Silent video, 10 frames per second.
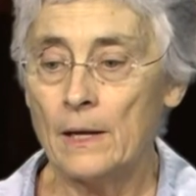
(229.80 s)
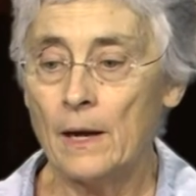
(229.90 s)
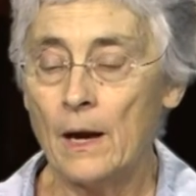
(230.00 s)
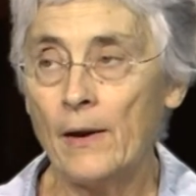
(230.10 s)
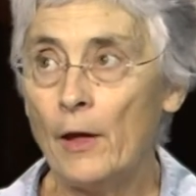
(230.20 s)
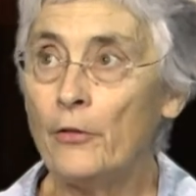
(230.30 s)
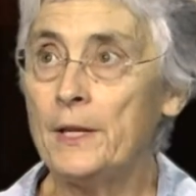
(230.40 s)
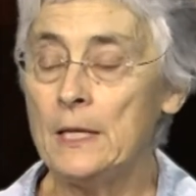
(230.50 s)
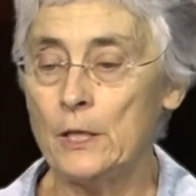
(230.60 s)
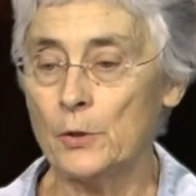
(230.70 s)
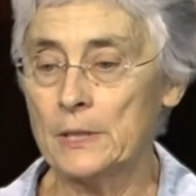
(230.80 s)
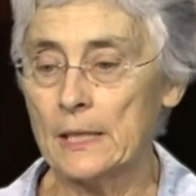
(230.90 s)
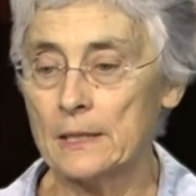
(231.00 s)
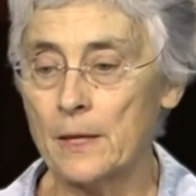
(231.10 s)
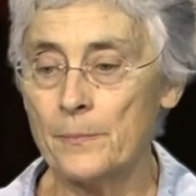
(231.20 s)
are healthy
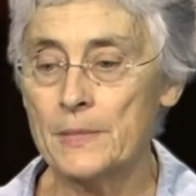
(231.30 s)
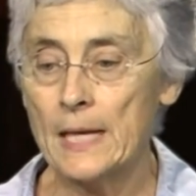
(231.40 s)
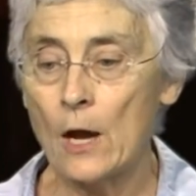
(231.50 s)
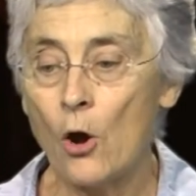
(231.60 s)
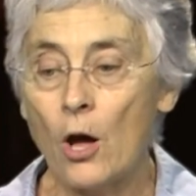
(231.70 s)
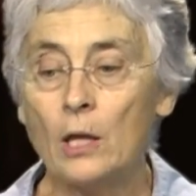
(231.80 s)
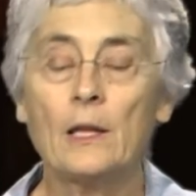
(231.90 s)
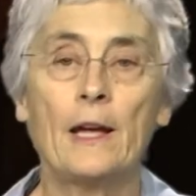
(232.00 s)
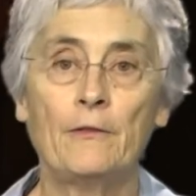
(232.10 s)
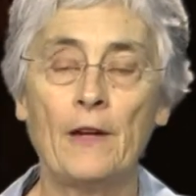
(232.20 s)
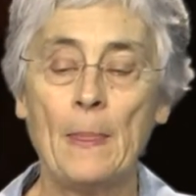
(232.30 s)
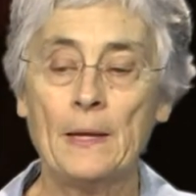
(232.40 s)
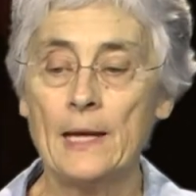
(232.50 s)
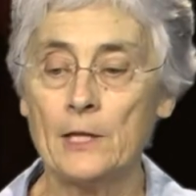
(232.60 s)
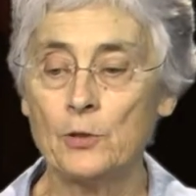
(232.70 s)
ecosystems, all life, and the
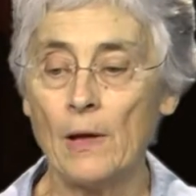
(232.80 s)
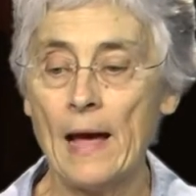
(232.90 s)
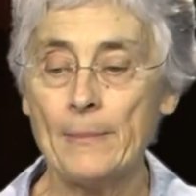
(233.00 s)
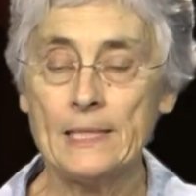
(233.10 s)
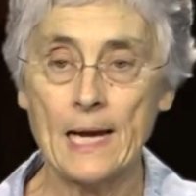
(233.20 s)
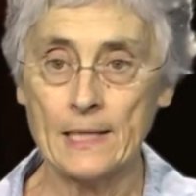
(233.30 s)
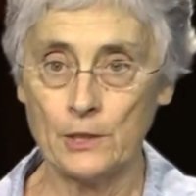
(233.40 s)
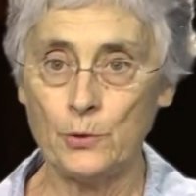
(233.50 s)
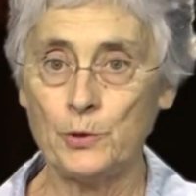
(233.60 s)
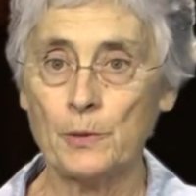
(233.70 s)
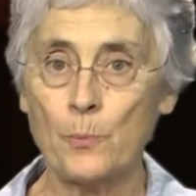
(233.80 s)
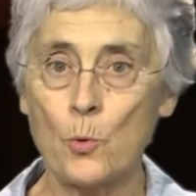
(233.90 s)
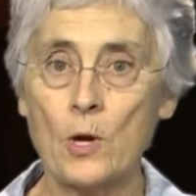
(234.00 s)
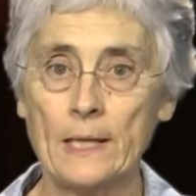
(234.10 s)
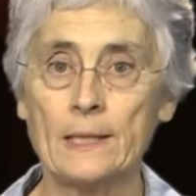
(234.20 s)
natural habitat to
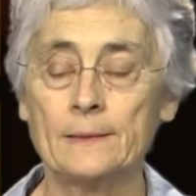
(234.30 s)
support it.